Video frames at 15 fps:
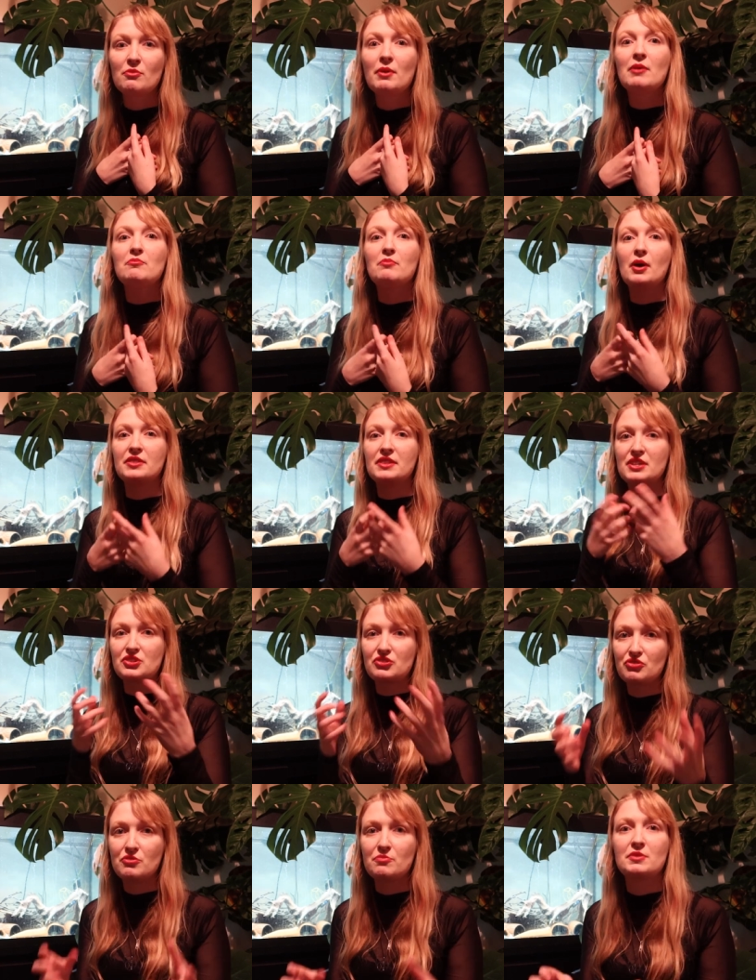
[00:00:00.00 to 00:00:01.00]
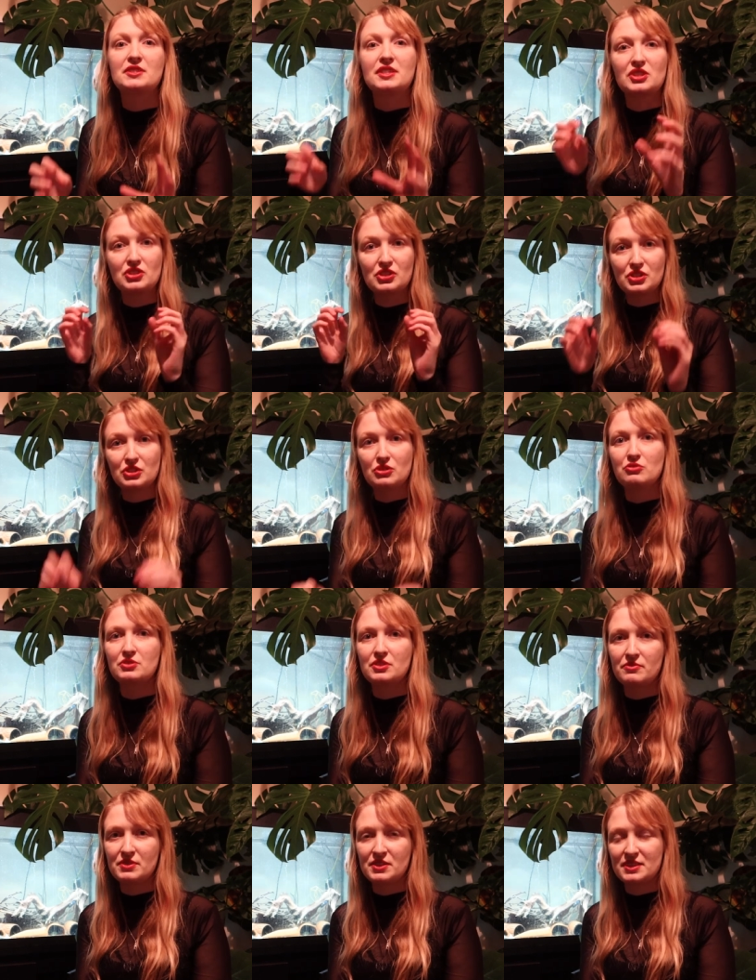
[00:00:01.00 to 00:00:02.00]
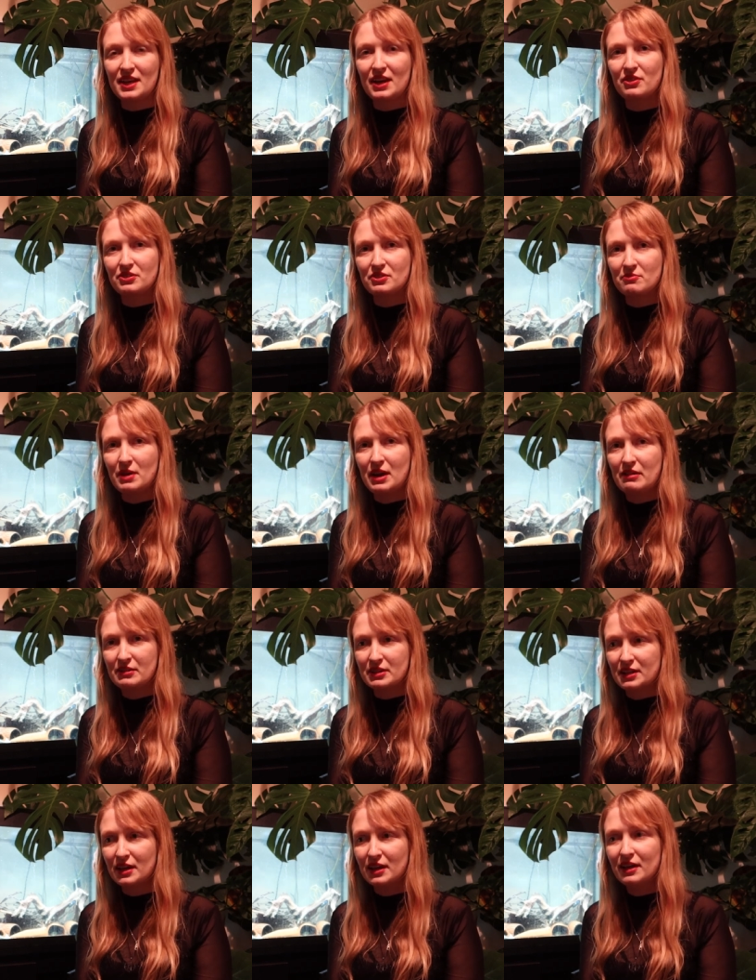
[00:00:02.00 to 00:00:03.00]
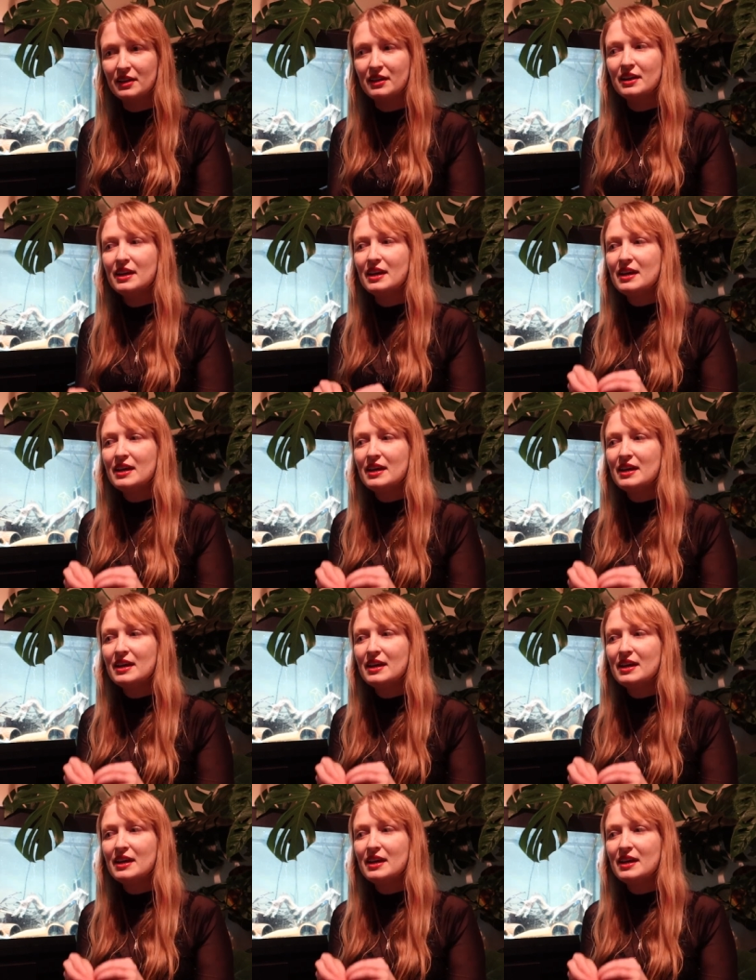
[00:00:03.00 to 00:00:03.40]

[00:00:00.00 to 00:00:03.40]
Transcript: Remember, this group is exclusive to South America.